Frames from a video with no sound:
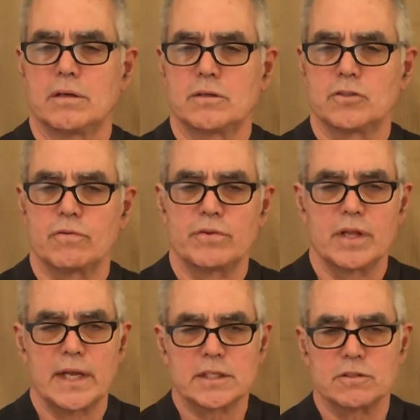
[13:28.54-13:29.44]
So for
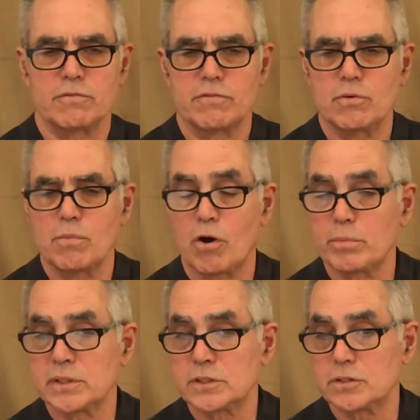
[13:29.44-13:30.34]
the next few
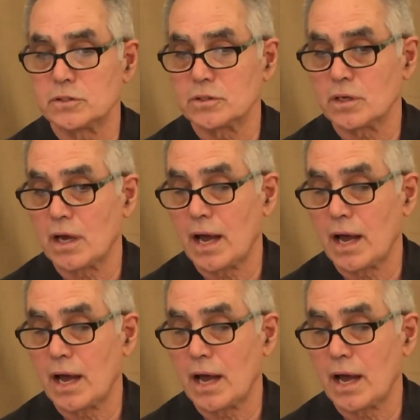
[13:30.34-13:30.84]
moments,